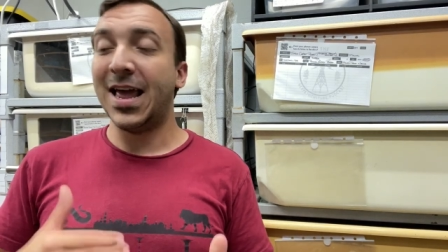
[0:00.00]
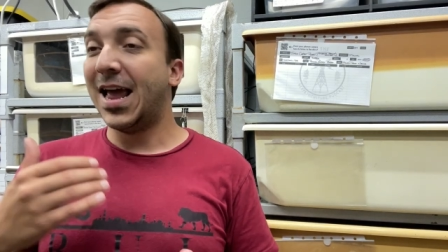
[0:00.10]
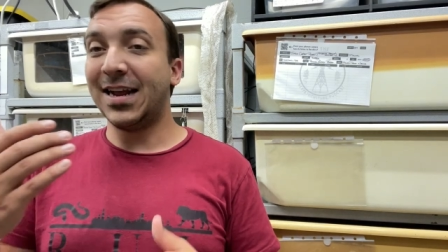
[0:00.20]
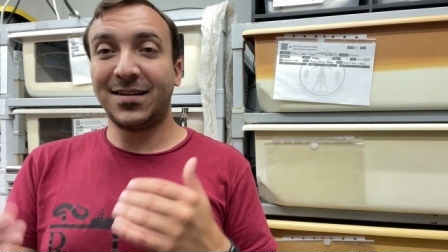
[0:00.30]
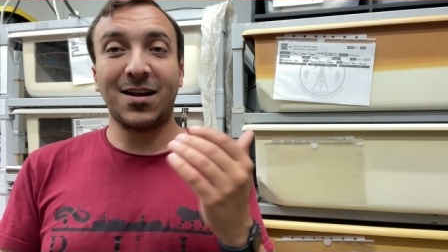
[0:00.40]

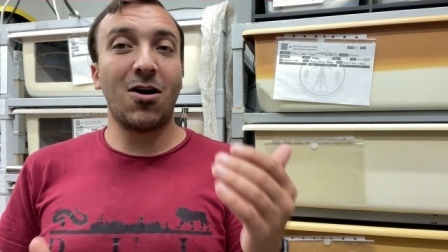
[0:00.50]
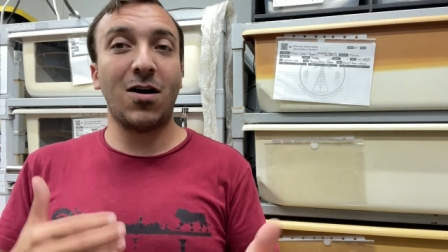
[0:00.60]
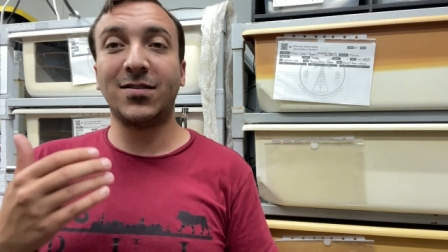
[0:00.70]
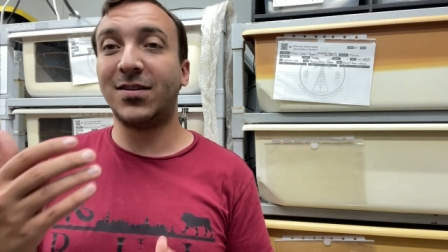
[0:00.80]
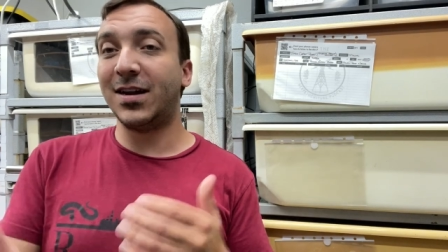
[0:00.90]
It's a
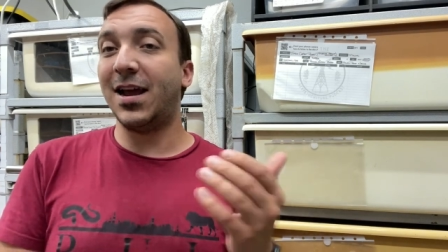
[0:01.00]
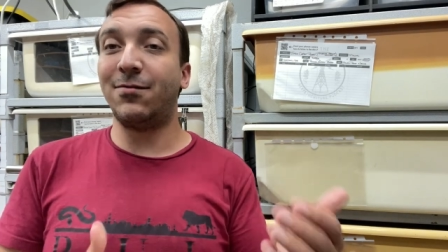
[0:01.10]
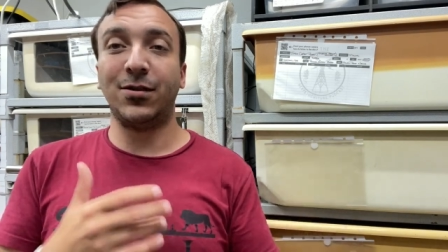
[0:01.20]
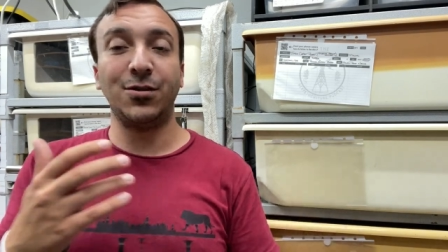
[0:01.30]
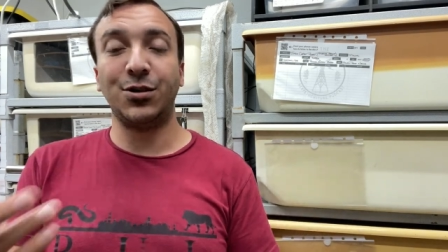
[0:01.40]
constant
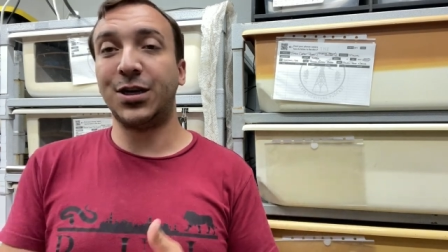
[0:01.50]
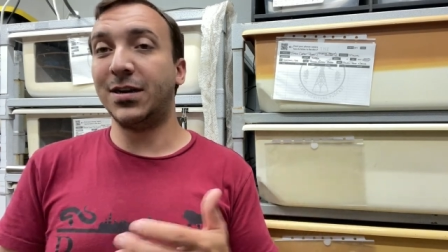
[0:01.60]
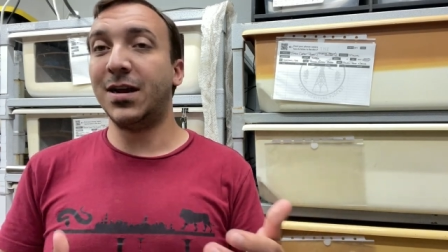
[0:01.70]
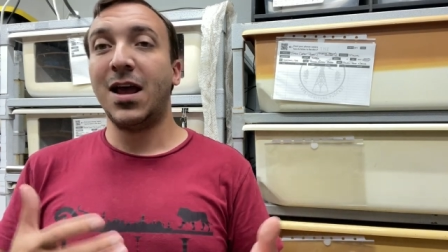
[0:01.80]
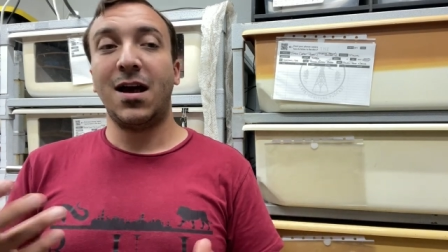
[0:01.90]

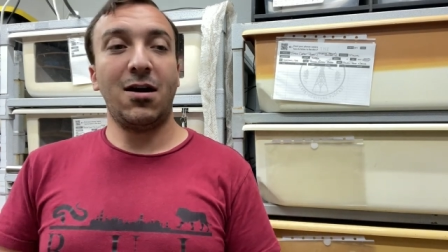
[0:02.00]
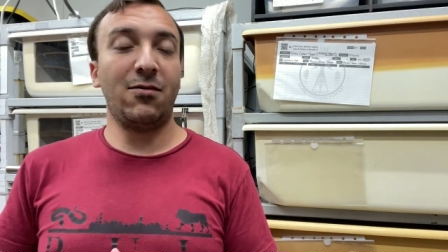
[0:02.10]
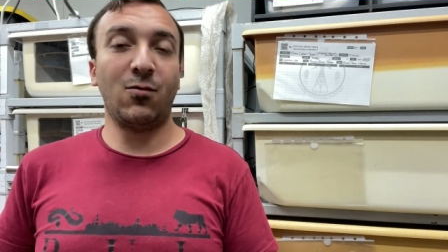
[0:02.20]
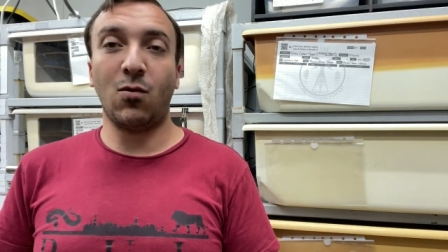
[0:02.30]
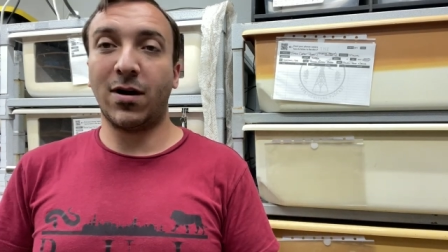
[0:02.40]
evolution
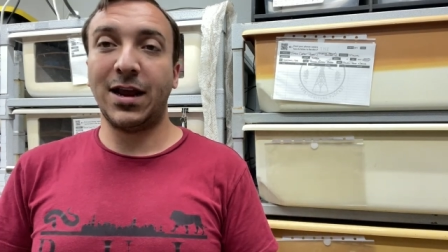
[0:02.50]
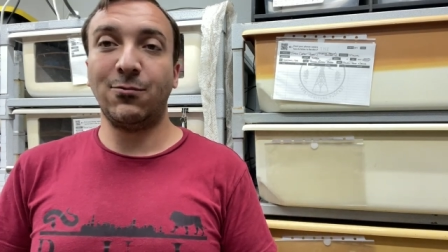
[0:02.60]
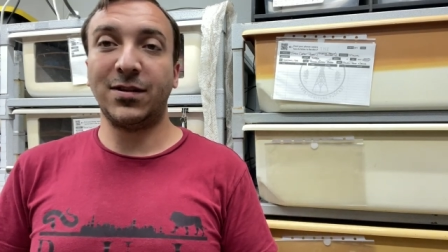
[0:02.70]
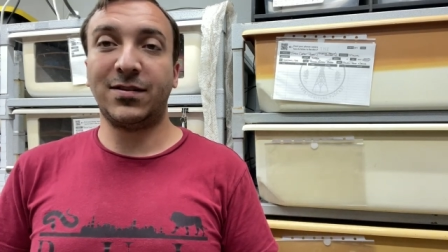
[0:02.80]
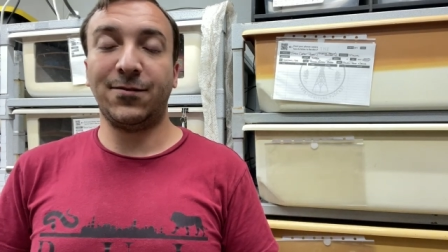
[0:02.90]
of working
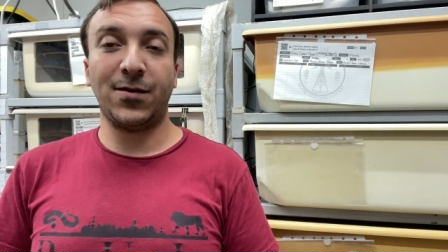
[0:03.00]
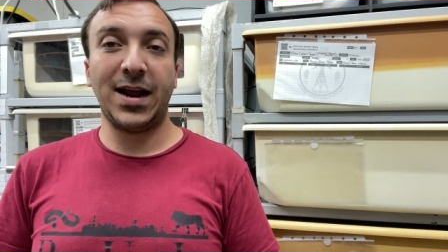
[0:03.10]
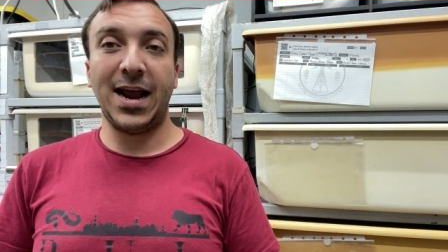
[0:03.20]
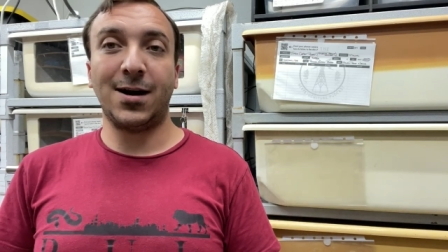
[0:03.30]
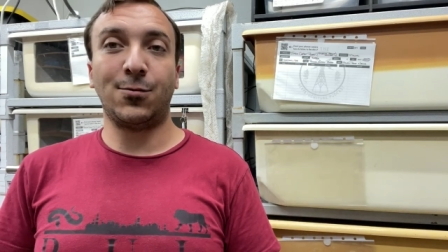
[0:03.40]
with different
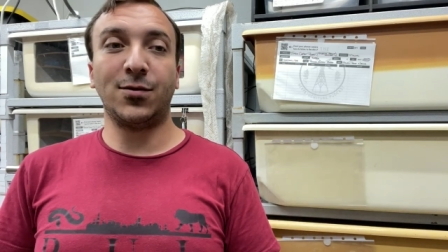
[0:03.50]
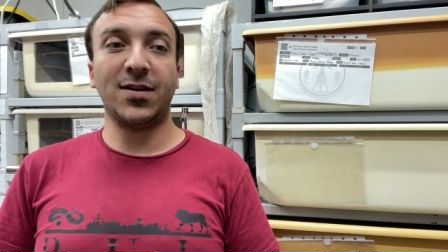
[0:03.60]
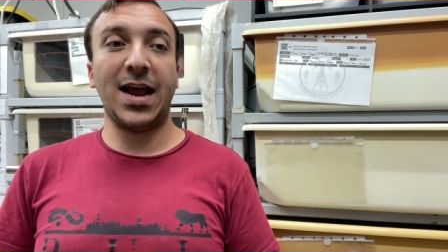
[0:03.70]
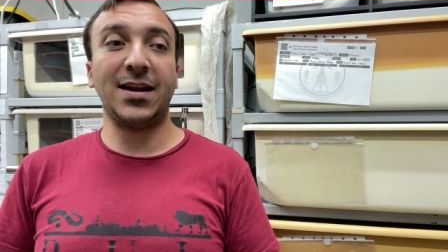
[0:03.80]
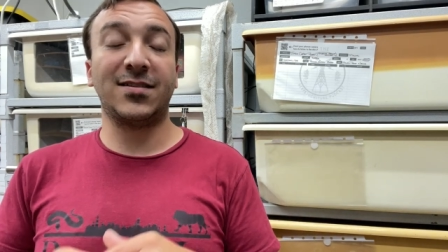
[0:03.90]
animals.
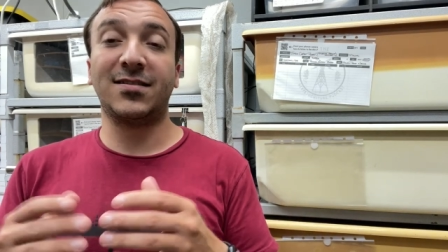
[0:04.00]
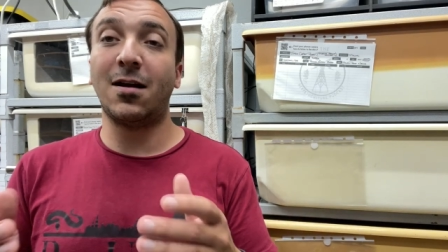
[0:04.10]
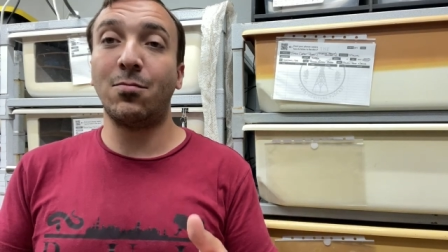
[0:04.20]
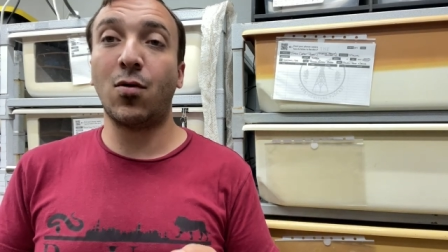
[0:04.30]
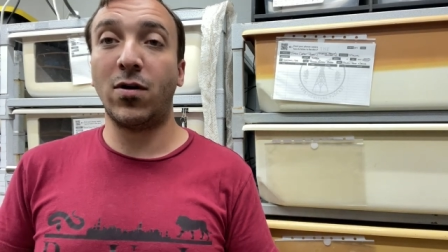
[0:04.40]
And at
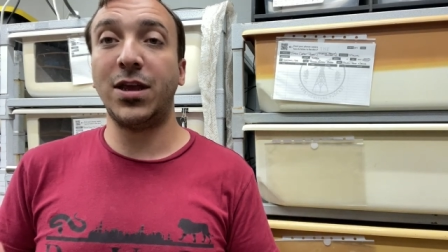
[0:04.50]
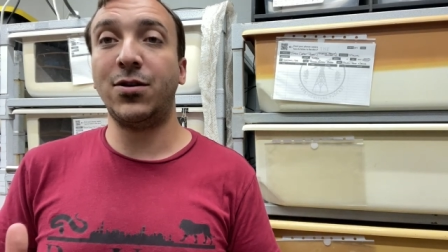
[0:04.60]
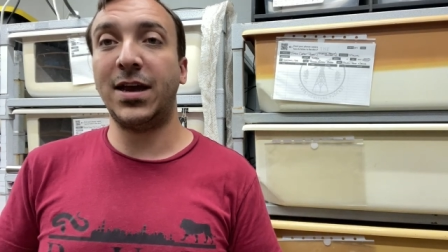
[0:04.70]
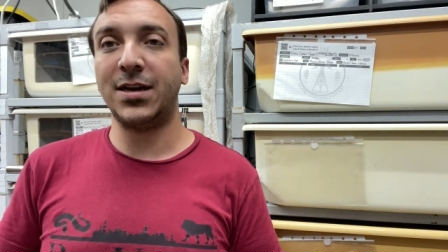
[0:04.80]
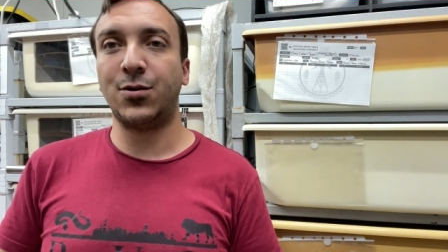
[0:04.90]
some point, you
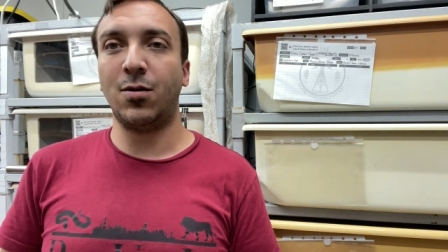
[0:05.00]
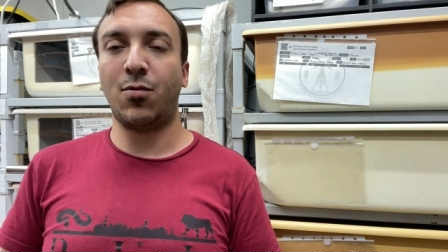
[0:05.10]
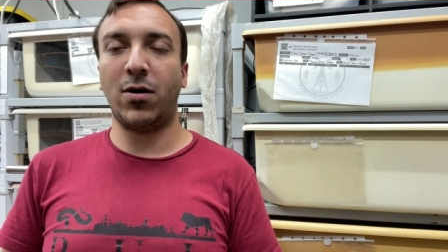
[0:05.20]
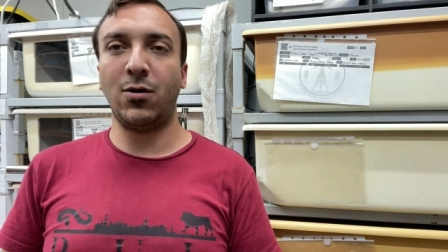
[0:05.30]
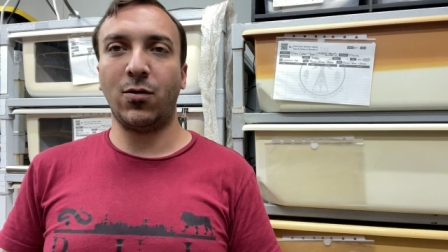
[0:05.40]
get to a
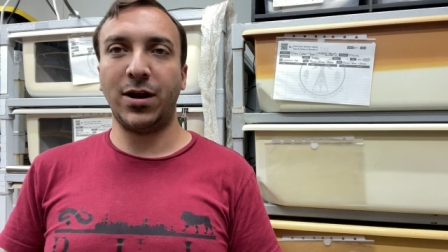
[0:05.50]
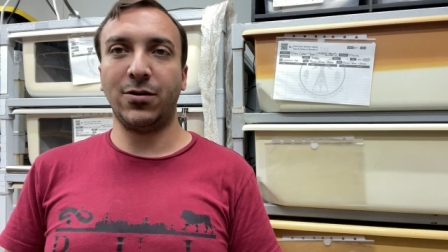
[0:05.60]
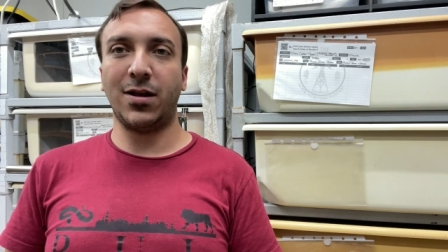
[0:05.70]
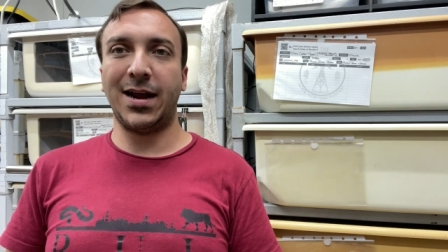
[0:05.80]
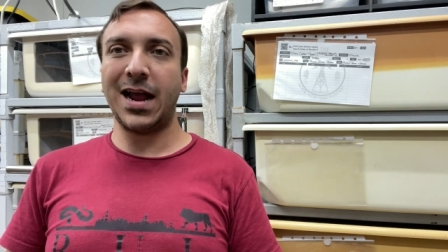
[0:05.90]
point where you're
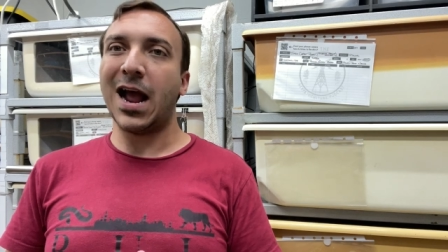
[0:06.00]
like,